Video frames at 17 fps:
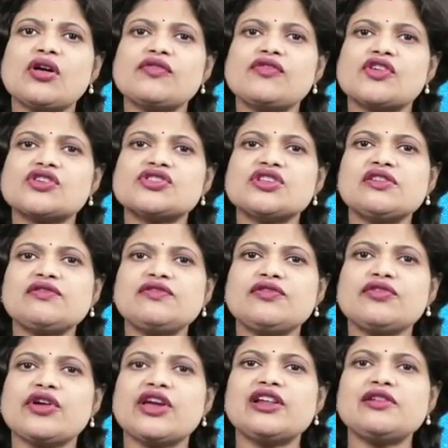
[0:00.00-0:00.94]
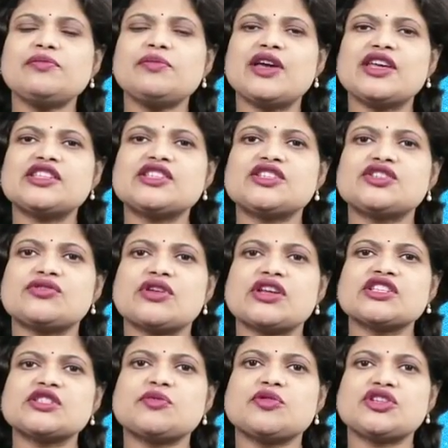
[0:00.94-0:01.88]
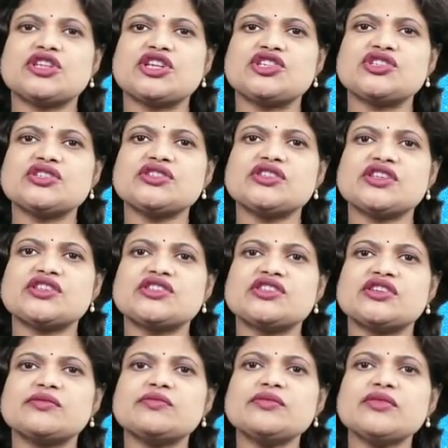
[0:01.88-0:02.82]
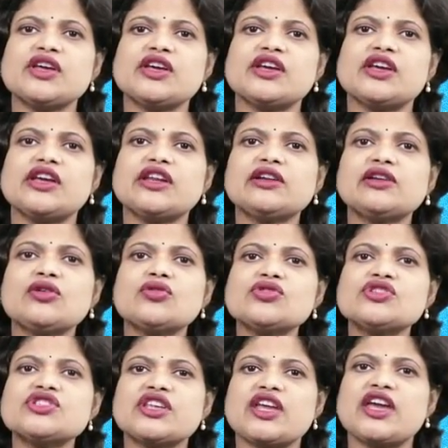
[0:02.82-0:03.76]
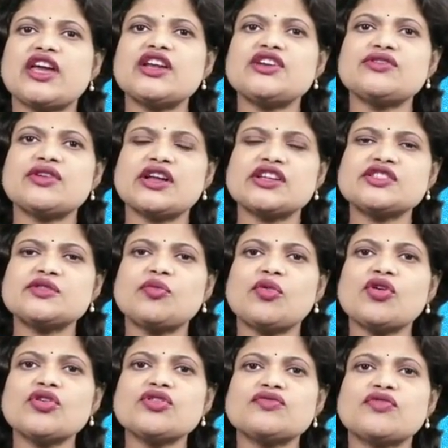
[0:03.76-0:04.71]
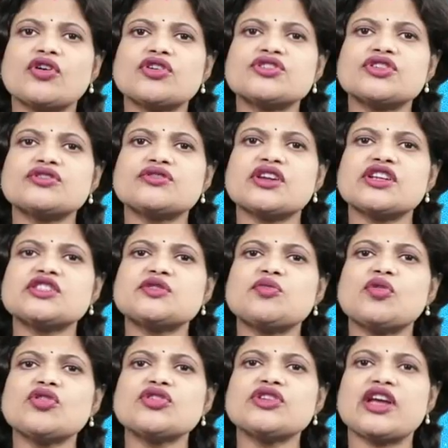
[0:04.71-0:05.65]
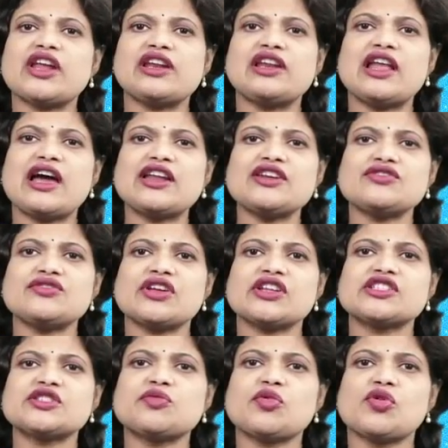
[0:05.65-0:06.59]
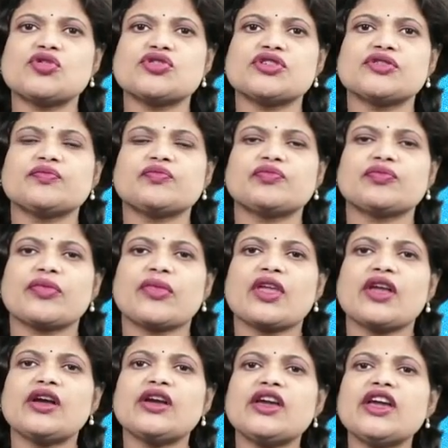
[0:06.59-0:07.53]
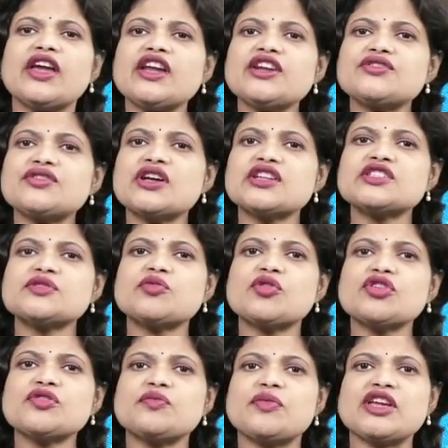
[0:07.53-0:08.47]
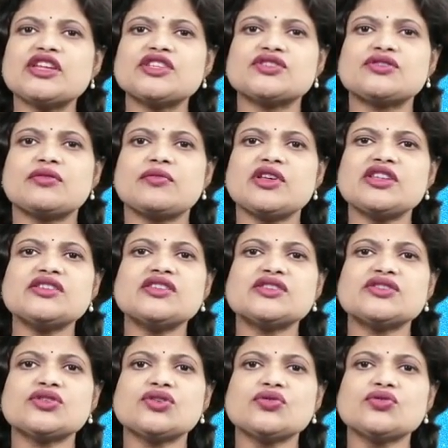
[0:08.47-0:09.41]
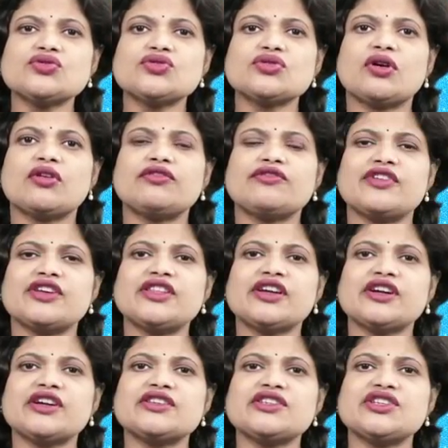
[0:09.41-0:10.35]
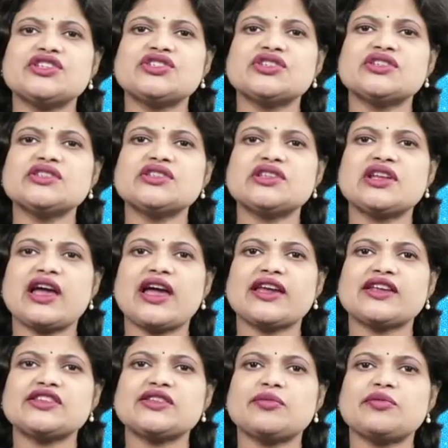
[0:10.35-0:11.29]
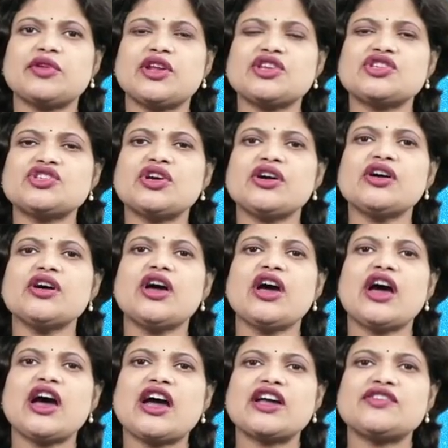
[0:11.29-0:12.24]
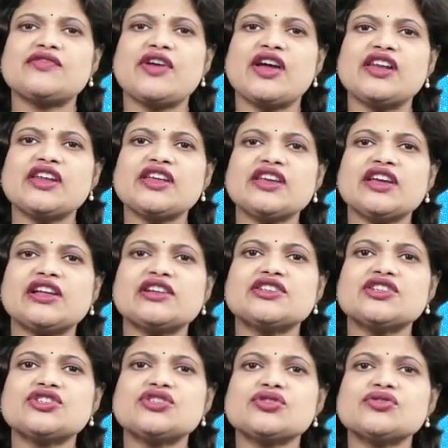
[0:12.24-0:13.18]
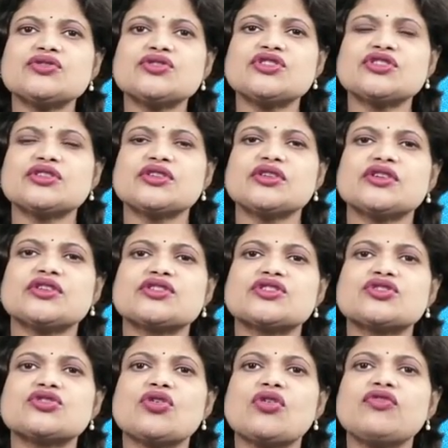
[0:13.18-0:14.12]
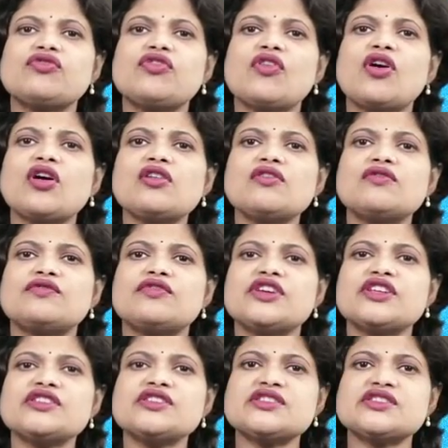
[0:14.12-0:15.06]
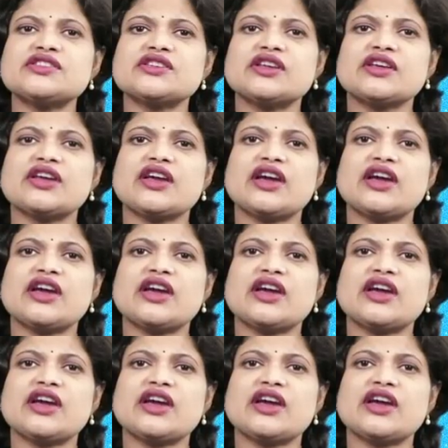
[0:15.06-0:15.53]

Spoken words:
or fossil fuel based transportation system includes air transport, water transport and land transport. Air transport makes tremendous use of weather conditions like temperature at varying altitudes, snowfall, winds